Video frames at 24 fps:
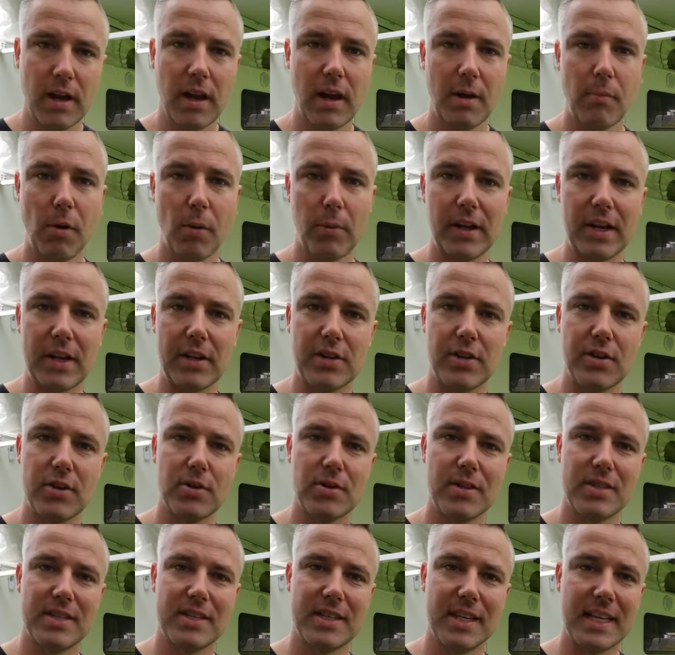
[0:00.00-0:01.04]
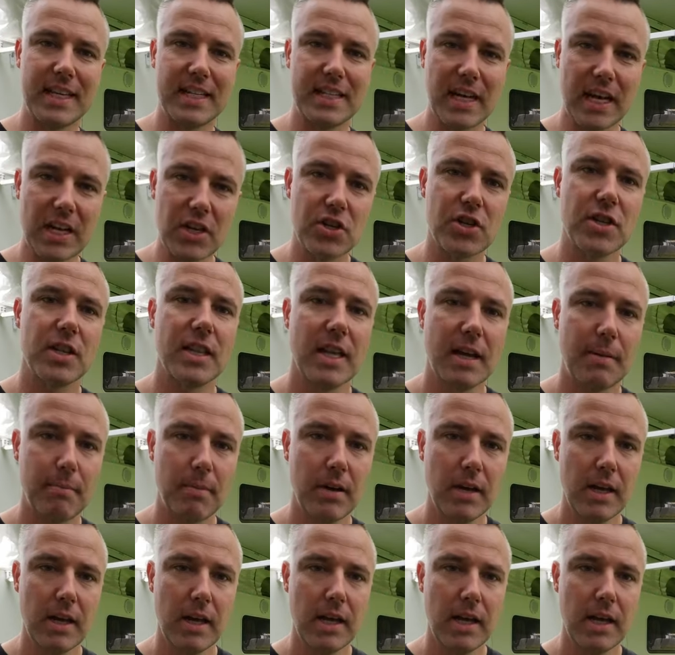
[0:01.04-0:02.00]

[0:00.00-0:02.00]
And what we need to do is detension them.